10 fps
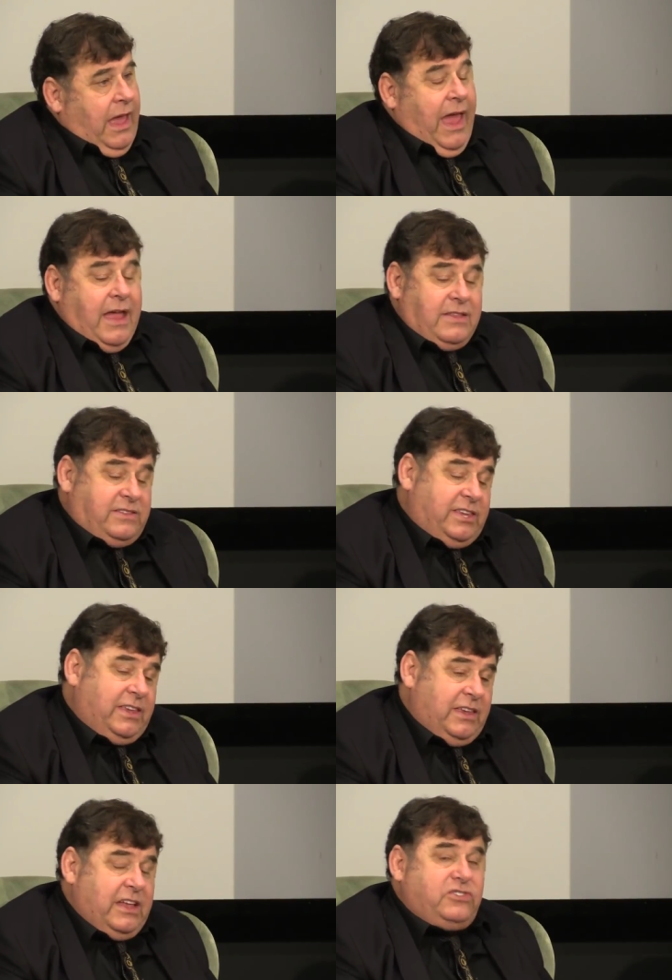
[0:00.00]

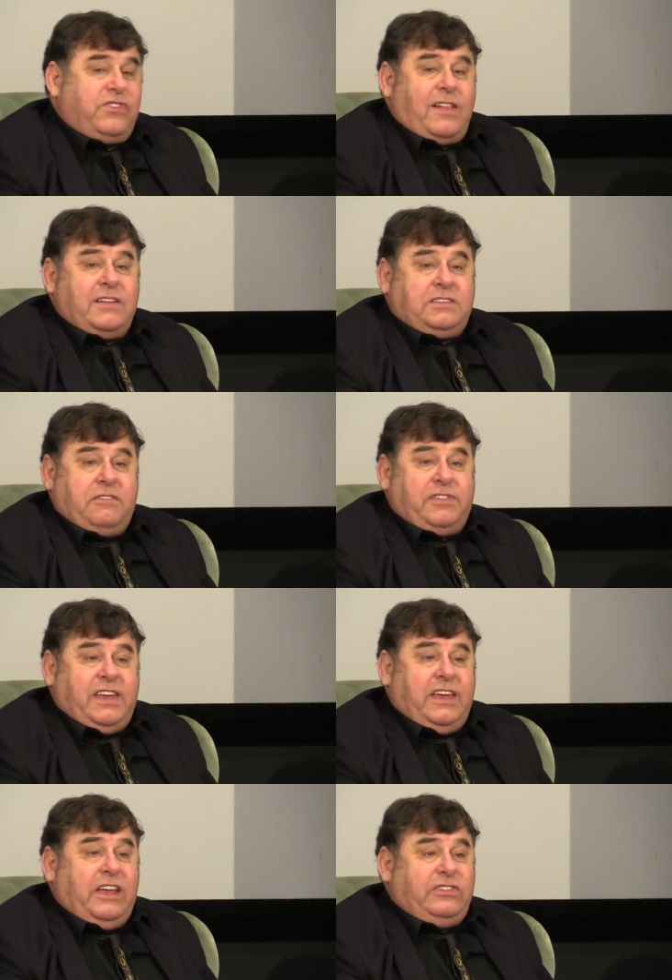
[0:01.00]
And it's relatively
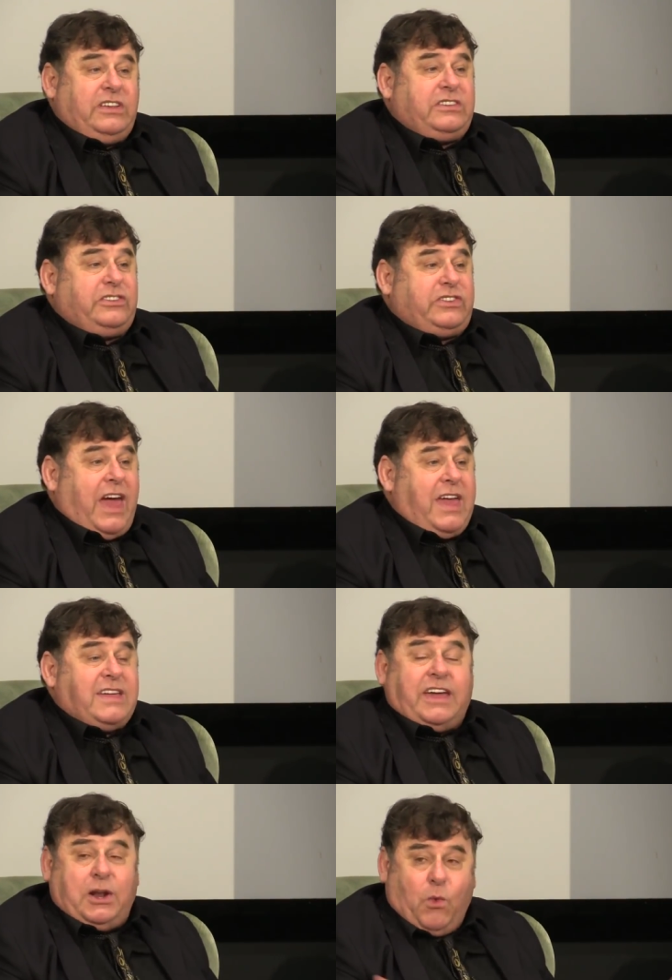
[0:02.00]
easy to say
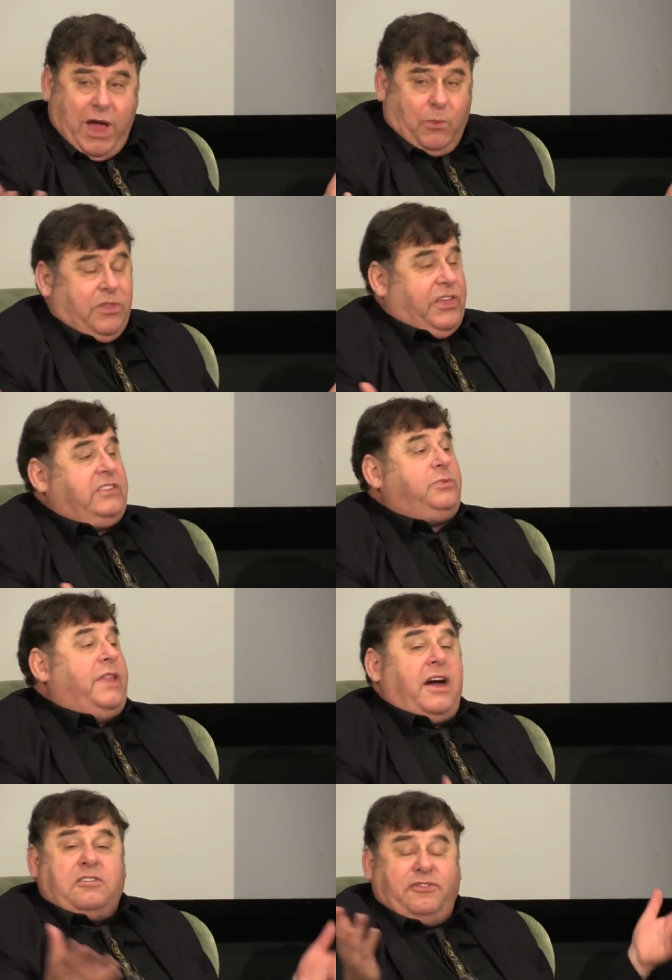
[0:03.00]
and get away with it
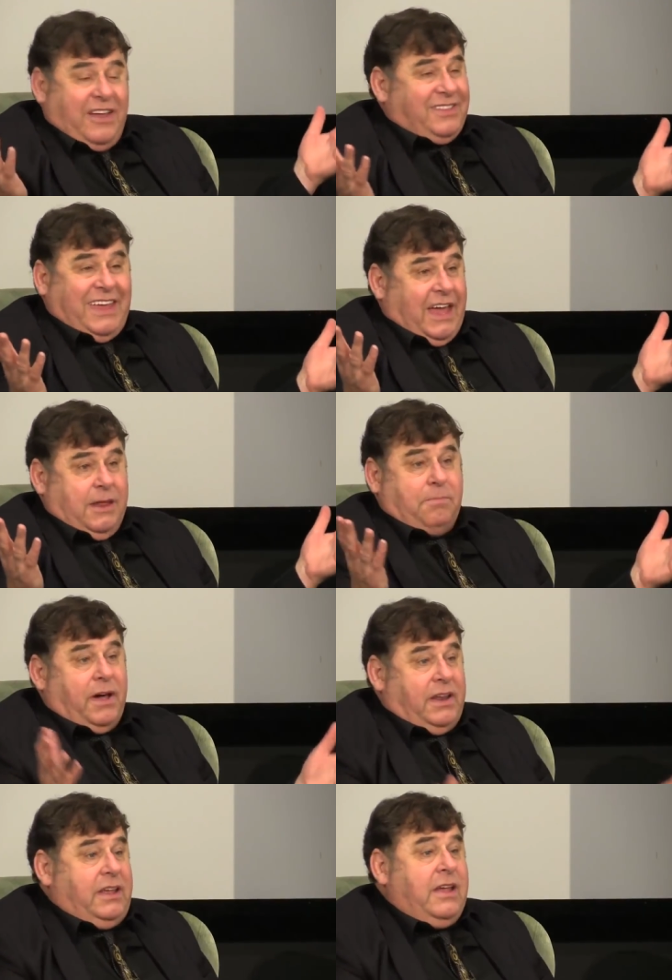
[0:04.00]
without offending
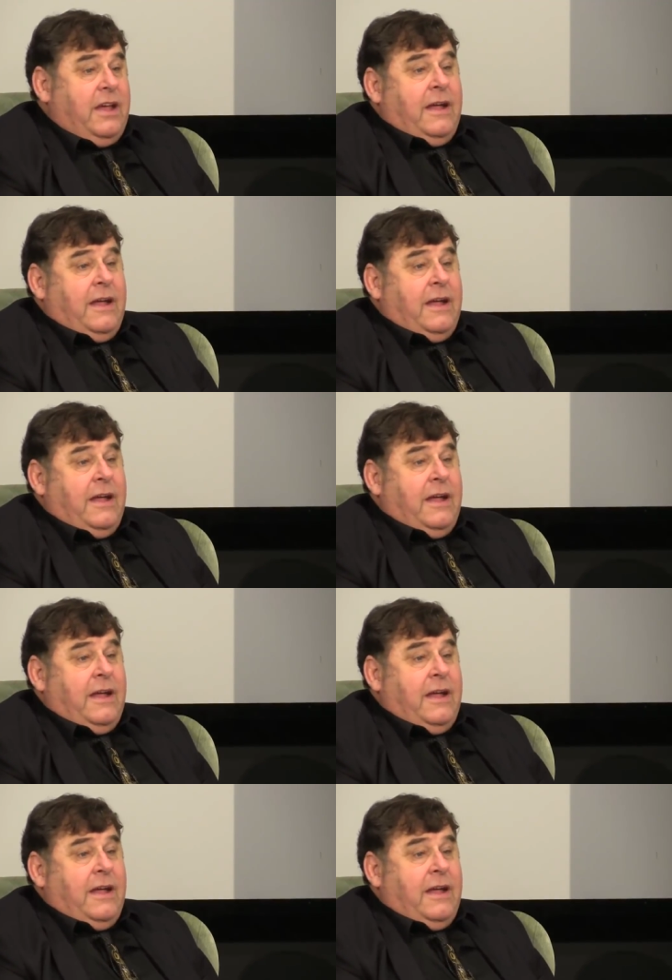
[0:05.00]
anybody.